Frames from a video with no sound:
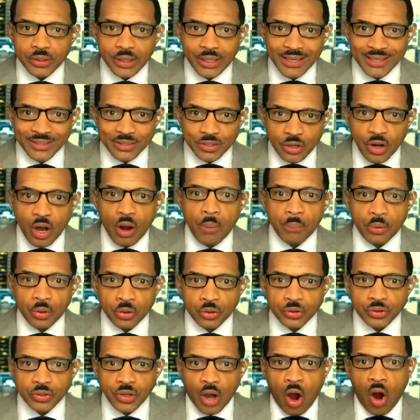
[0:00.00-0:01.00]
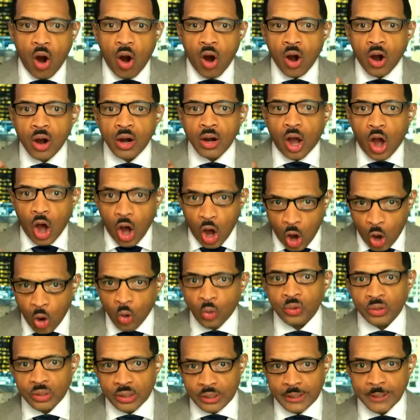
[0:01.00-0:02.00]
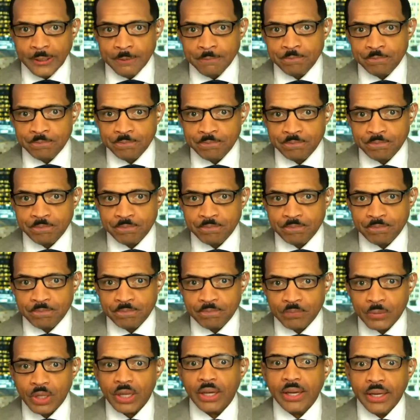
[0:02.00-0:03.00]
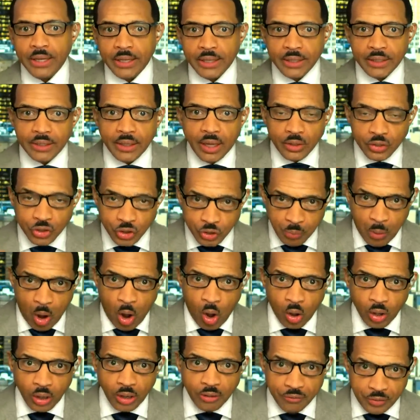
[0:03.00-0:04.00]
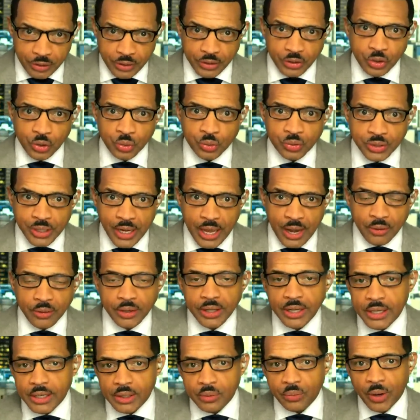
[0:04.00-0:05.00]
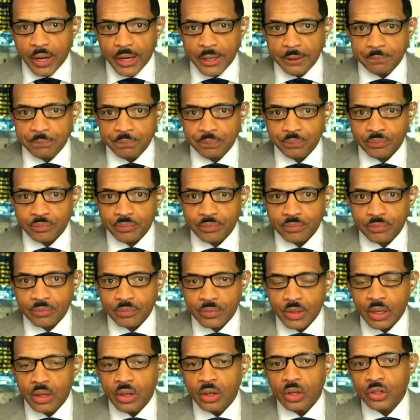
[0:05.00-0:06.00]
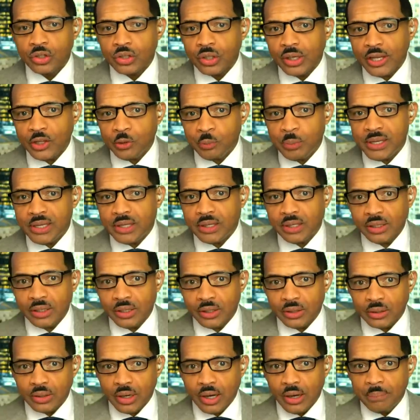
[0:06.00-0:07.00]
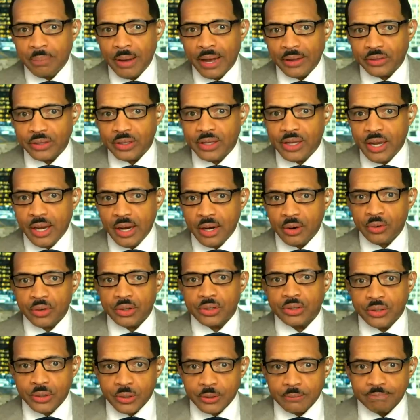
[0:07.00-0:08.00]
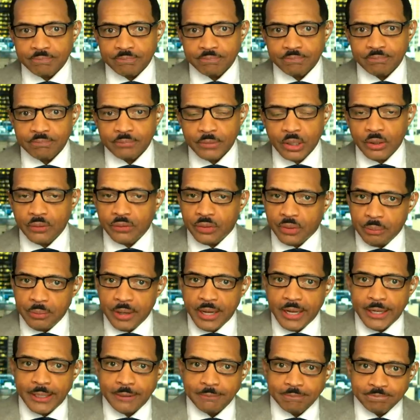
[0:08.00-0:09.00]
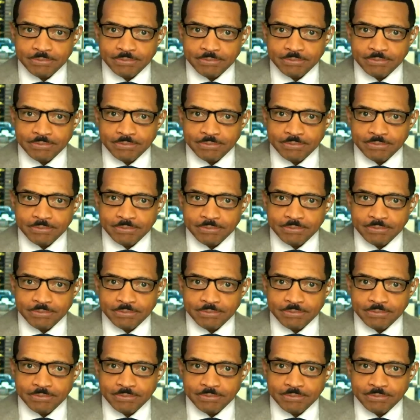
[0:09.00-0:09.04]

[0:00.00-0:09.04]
his numbers are only in small venues now anyway. So let's be clear about the character of the man.